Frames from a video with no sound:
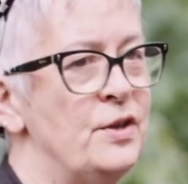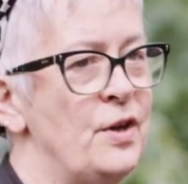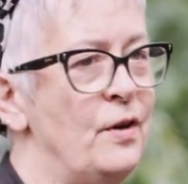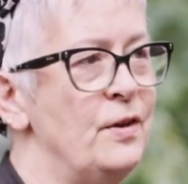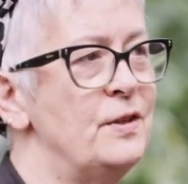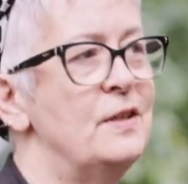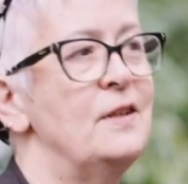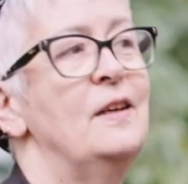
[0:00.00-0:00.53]

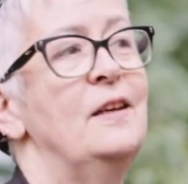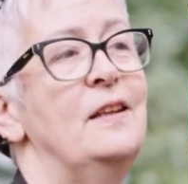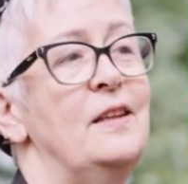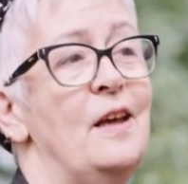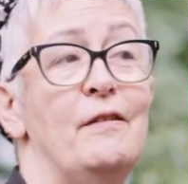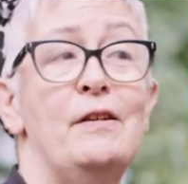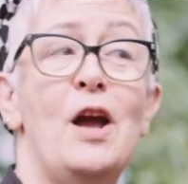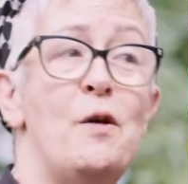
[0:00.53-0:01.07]
dot,
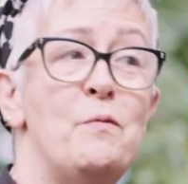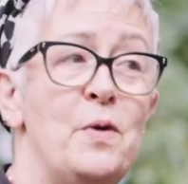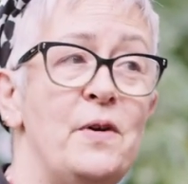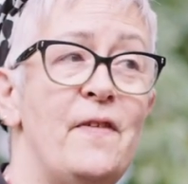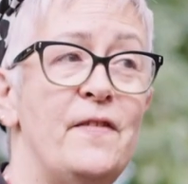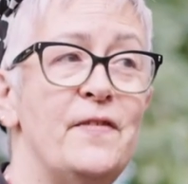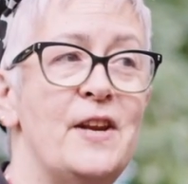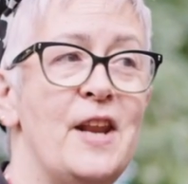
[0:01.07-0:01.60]
the only home
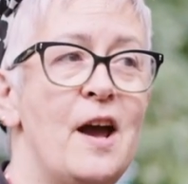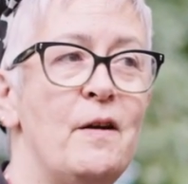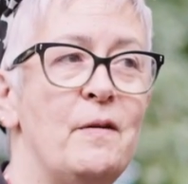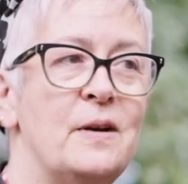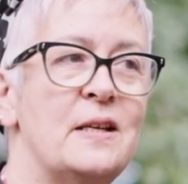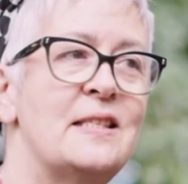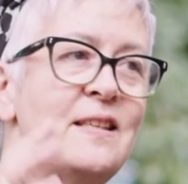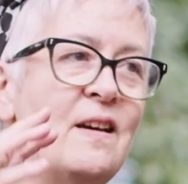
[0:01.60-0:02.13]
we've ever
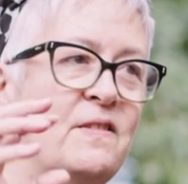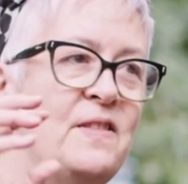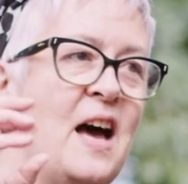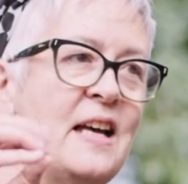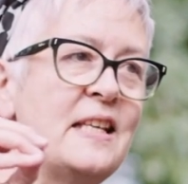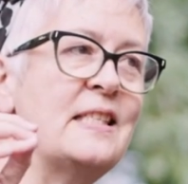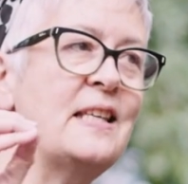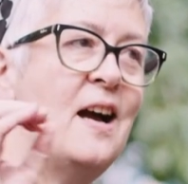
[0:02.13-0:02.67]
known. And so
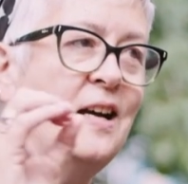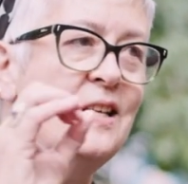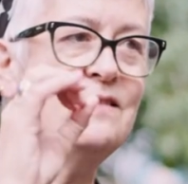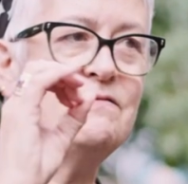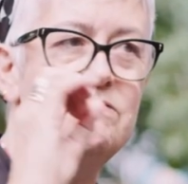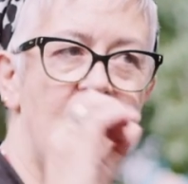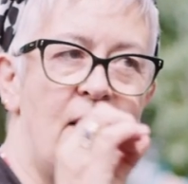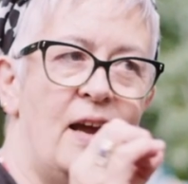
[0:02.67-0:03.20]
that is kind
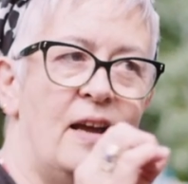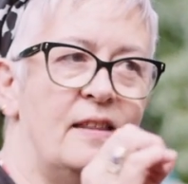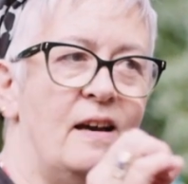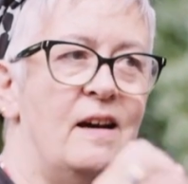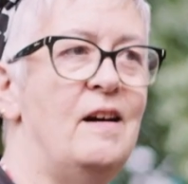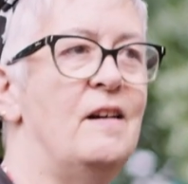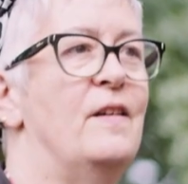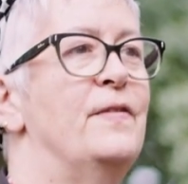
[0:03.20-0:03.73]
of right at the
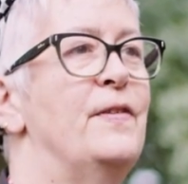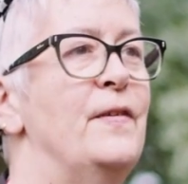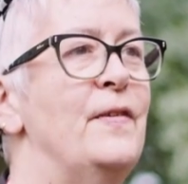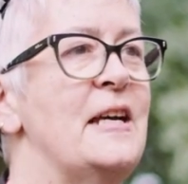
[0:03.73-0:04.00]
heart of the